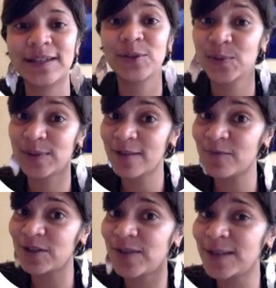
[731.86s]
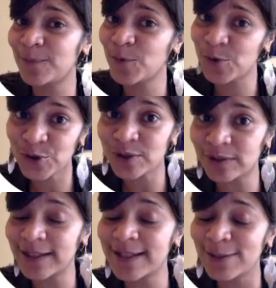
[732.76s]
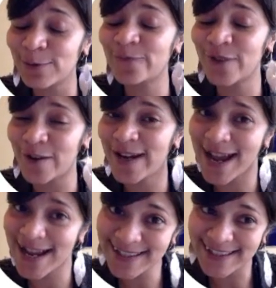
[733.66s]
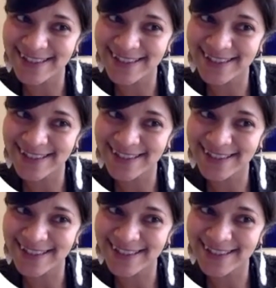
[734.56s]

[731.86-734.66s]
though that retreat in Portugal does look very nice.